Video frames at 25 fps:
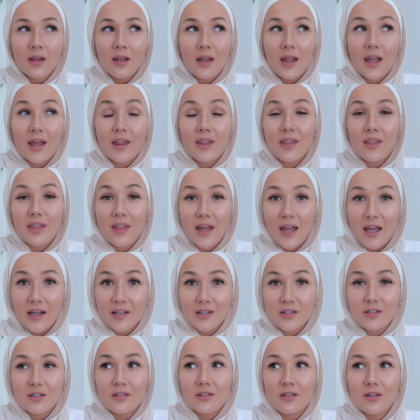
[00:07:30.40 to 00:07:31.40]
And
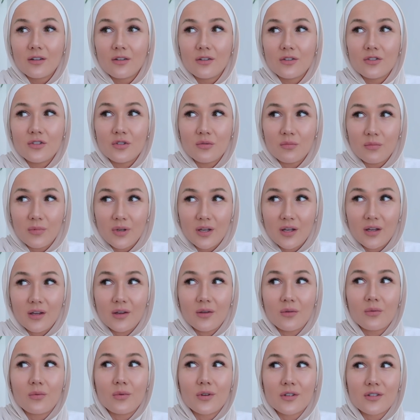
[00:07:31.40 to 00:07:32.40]
that, to
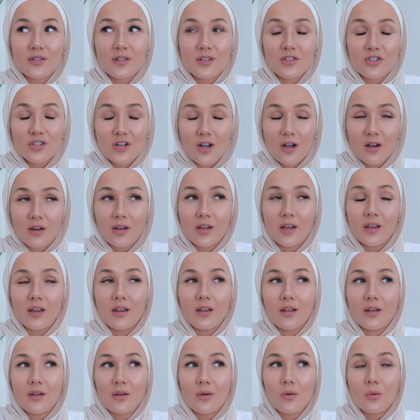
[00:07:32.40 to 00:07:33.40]
me, was the
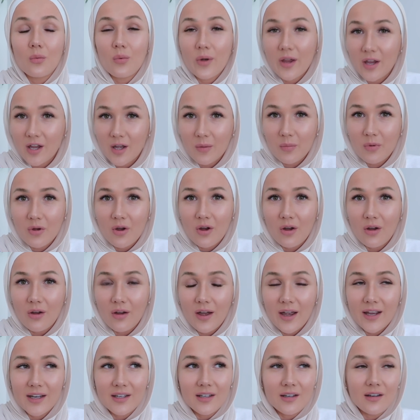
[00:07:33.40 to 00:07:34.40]
shocking wake-up call.
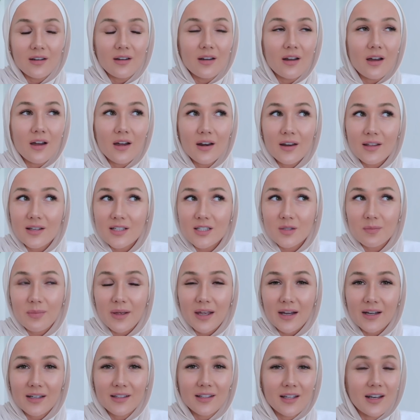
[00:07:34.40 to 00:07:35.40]
I did not
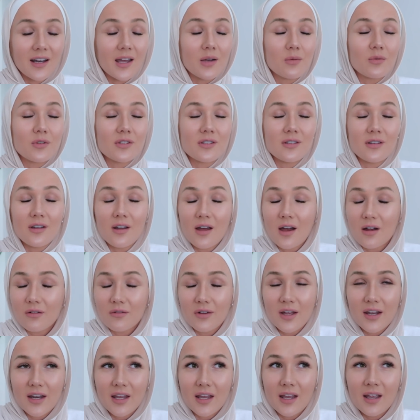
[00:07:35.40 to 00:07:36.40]
expect, and I was not
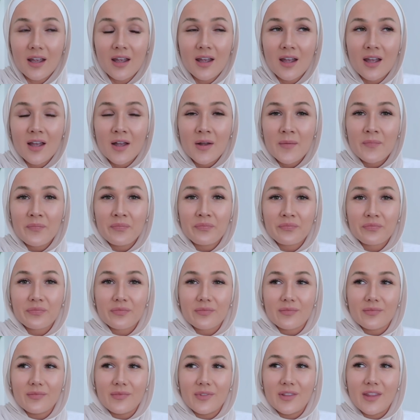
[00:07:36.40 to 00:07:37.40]
ready,
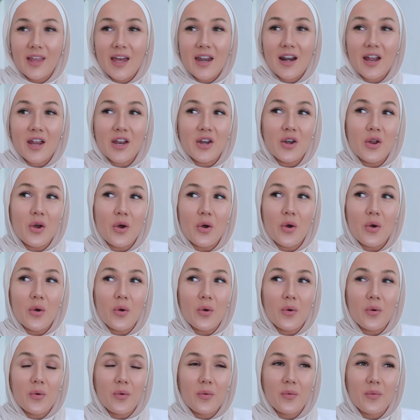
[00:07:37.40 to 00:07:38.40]
that I
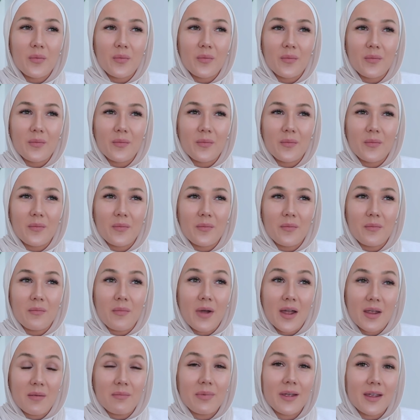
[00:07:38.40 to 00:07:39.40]
know
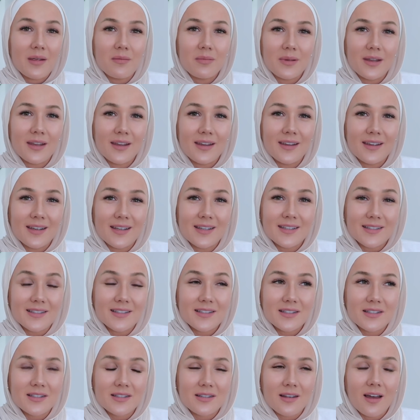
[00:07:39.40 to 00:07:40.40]
my baby
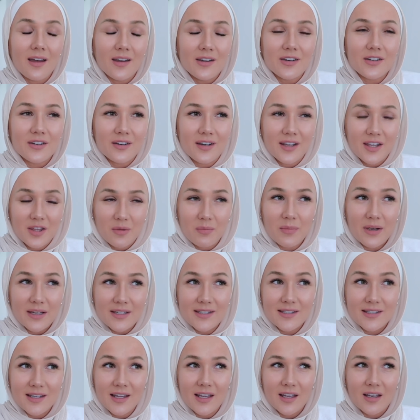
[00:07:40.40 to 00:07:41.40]
is underneath my
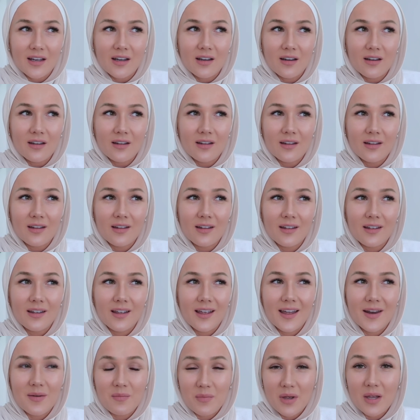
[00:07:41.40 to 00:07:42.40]
skin,
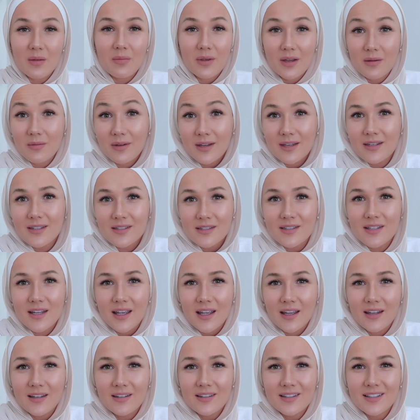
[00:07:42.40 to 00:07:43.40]
and my baby is
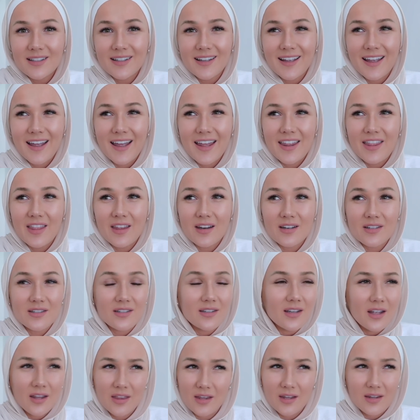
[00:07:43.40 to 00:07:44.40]
dead, and there's
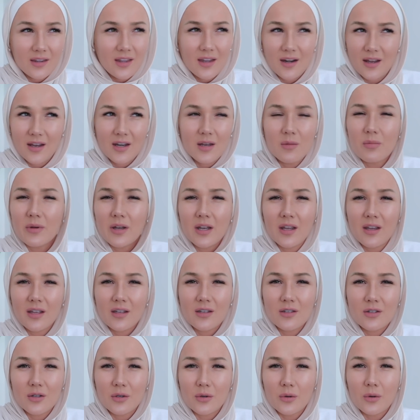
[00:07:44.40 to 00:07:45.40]
nothing that anybody
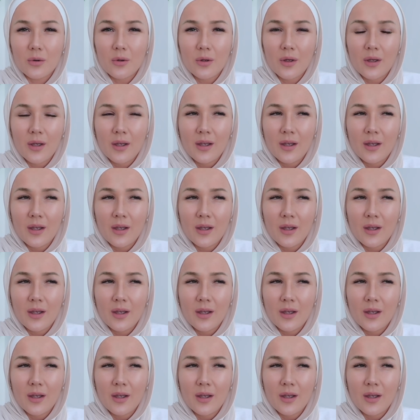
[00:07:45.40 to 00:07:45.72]
can do,